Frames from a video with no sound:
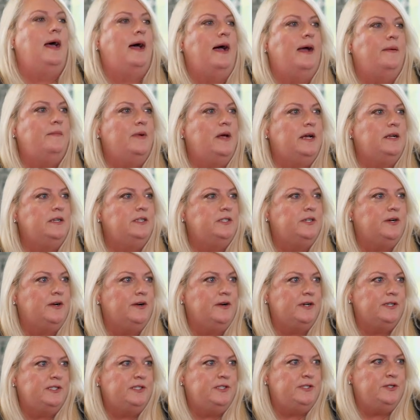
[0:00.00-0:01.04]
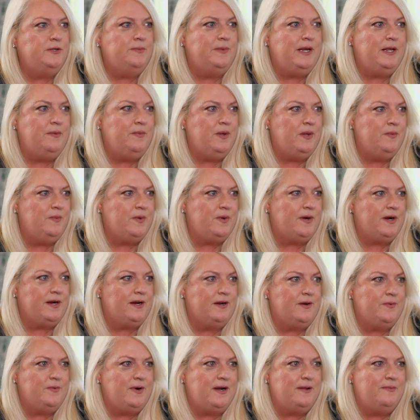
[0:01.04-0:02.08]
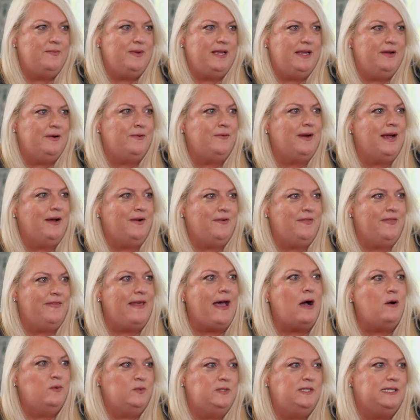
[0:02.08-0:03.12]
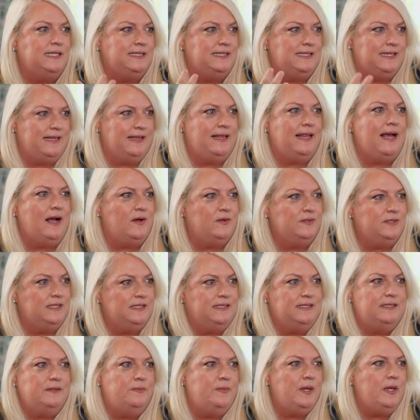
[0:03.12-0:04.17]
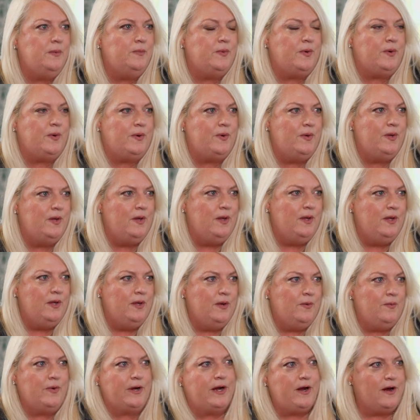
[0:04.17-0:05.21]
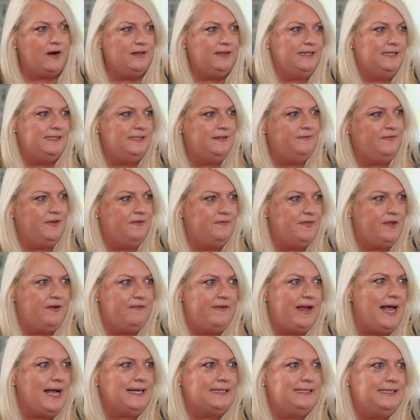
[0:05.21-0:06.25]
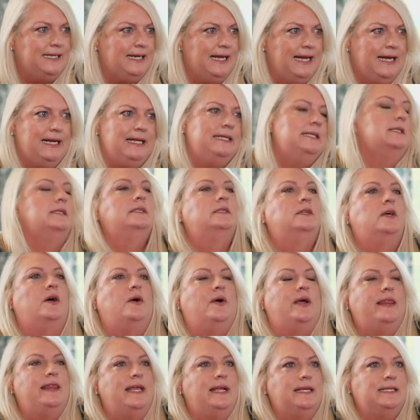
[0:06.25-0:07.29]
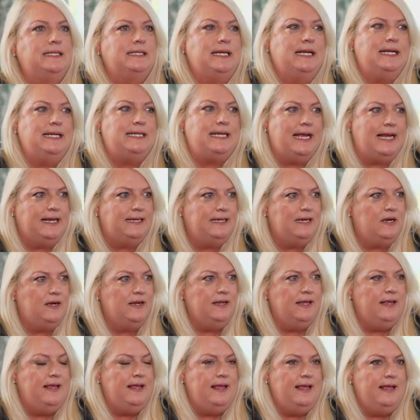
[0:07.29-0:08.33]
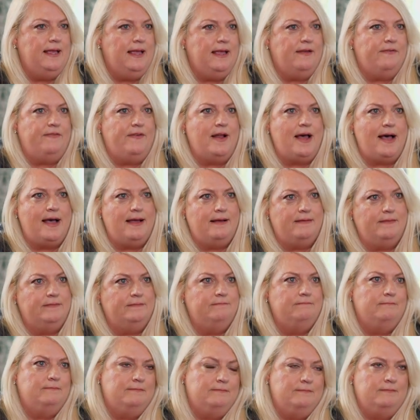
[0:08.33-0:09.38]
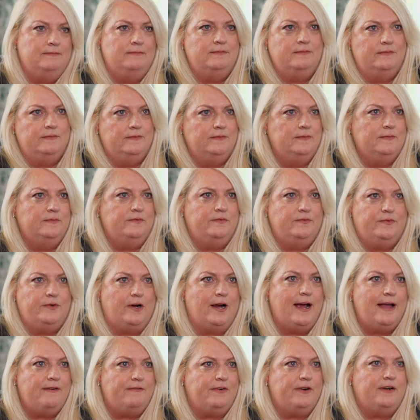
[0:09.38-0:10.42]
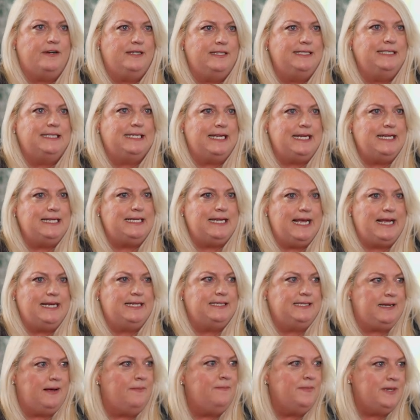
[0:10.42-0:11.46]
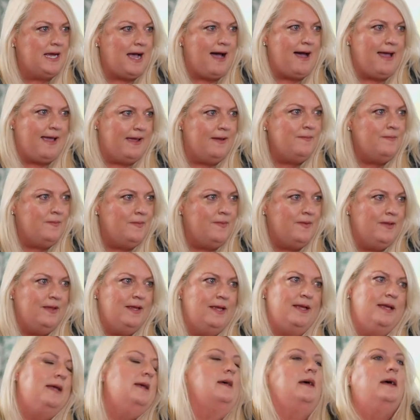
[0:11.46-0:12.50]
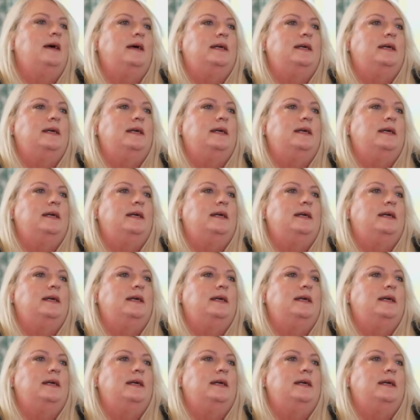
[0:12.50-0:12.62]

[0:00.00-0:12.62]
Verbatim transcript: I'm not sure too many people are going to want to be around thousands and thousands of people, regardless of if they're vaccinated. So I think it's going to take, if not forever, it's going to take some time mm-hmm.